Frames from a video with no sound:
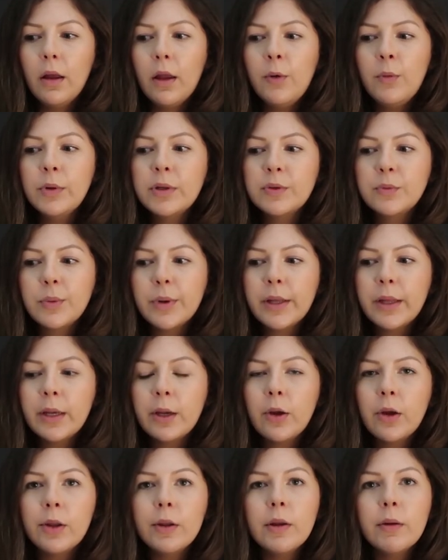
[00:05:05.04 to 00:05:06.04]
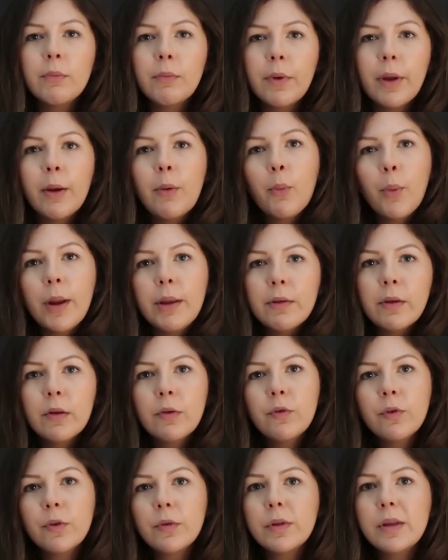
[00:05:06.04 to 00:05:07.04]
it was really good. It, it went
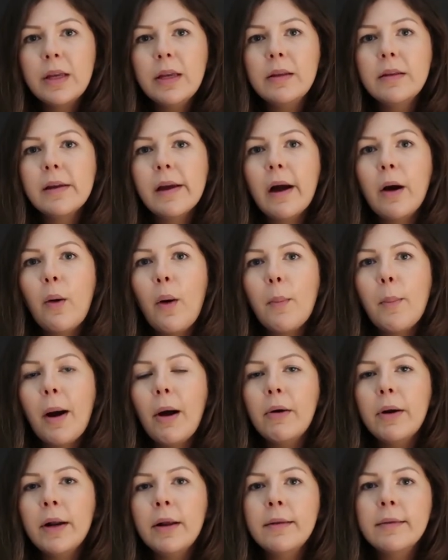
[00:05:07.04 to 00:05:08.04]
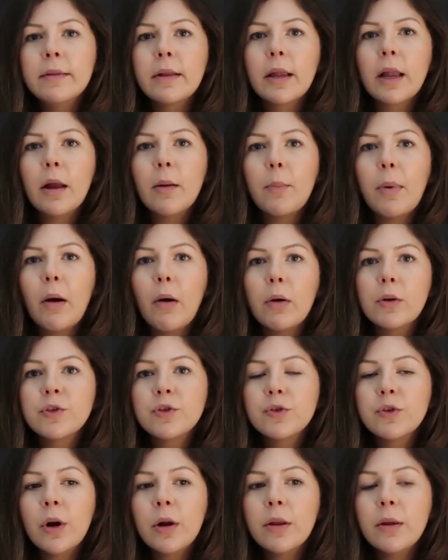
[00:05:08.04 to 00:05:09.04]
into detail about it, like about
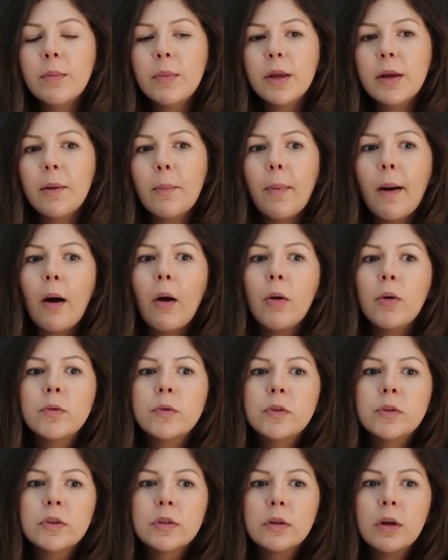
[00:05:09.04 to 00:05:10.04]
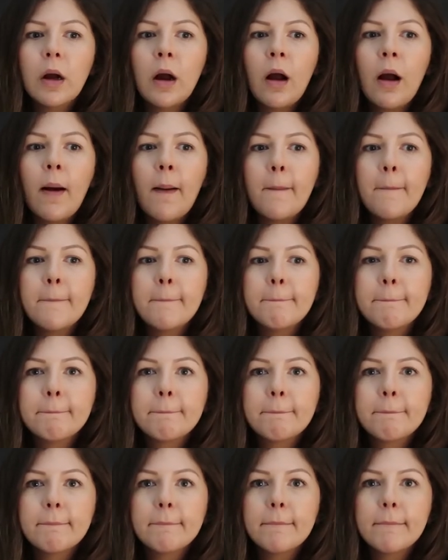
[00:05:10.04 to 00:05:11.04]
astronomy, about
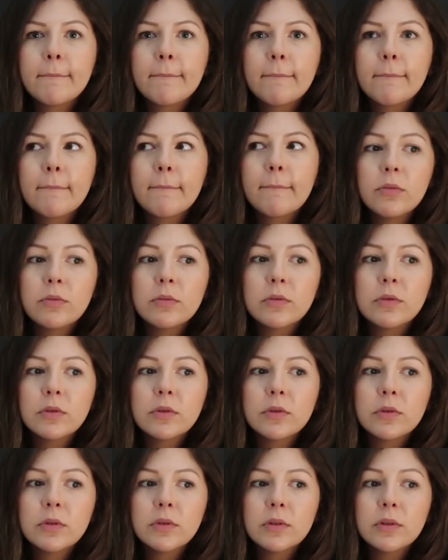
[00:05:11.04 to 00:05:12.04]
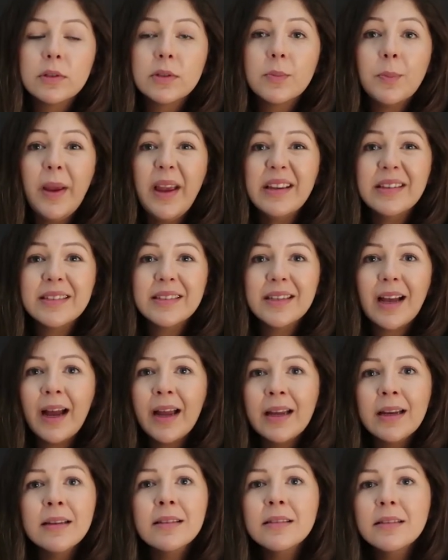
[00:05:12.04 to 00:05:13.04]
um, space
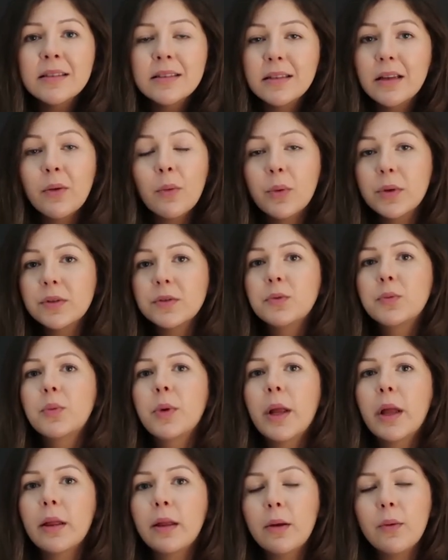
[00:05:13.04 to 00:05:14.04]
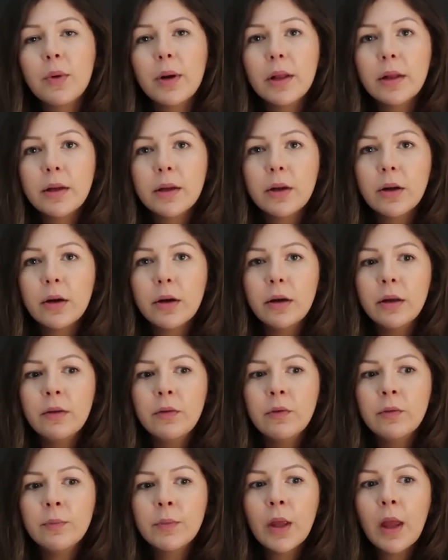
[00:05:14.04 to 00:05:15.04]
science. It was really, really good.
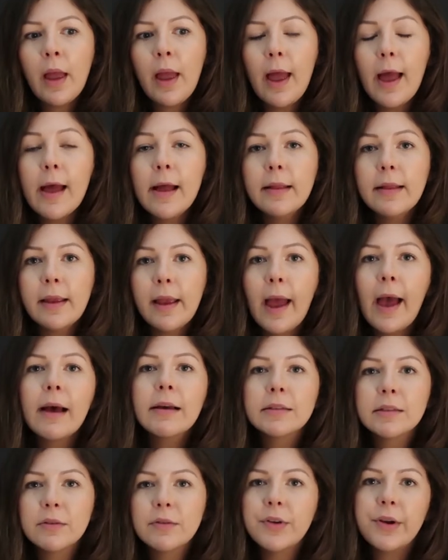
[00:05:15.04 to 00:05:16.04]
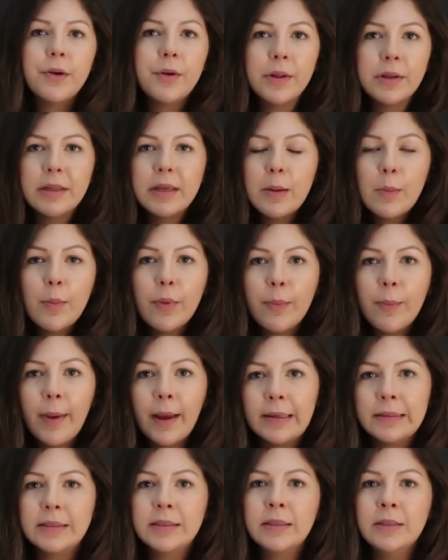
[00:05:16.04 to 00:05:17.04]
And it has a very deep
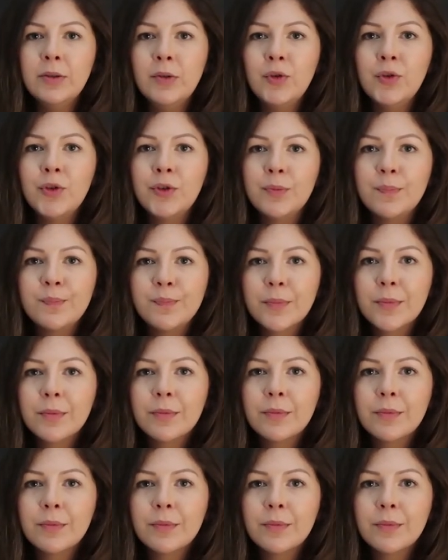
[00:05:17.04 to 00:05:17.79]
message,